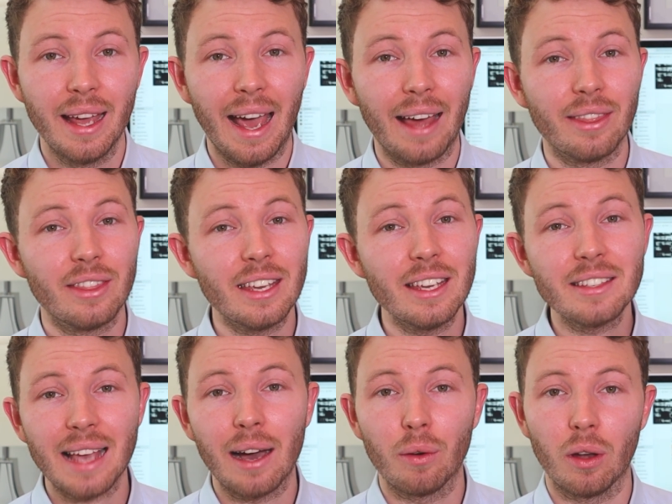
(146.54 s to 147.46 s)
And
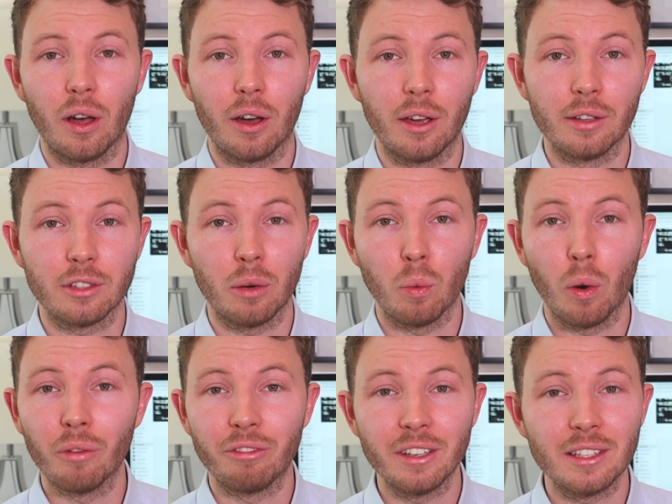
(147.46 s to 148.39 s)
these outliers are
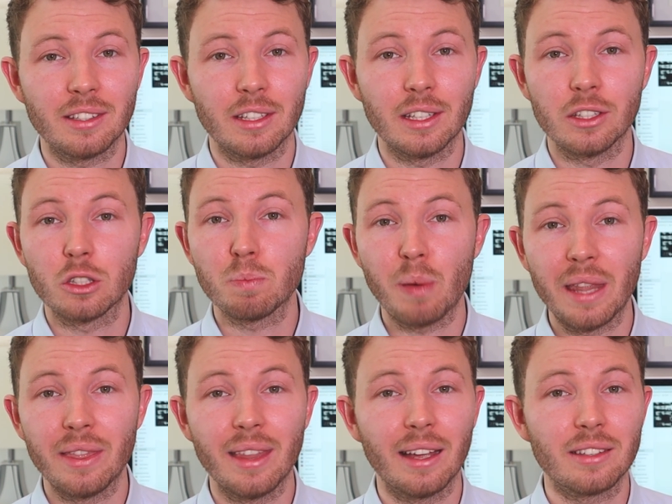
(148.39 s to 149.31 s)
what VCs
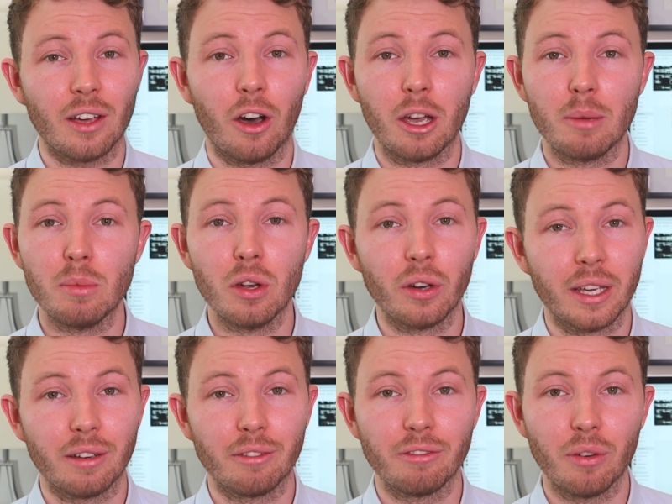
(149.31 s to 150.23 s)
spend their time
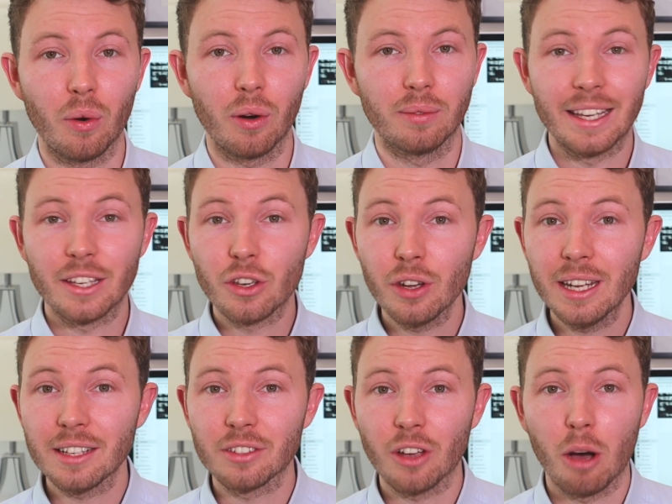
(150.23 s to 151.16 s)
looking for. A good
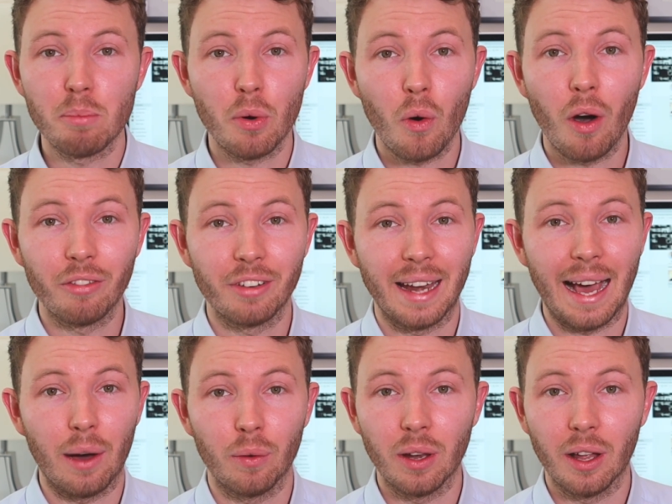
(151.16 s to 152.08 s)
example of an
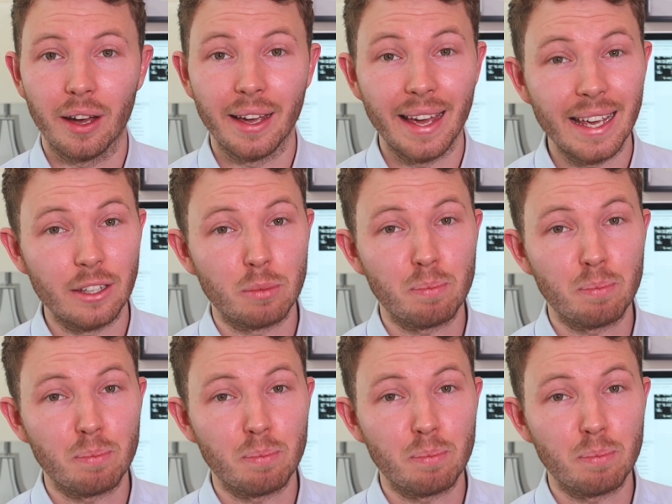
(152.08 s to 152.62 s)
outlier is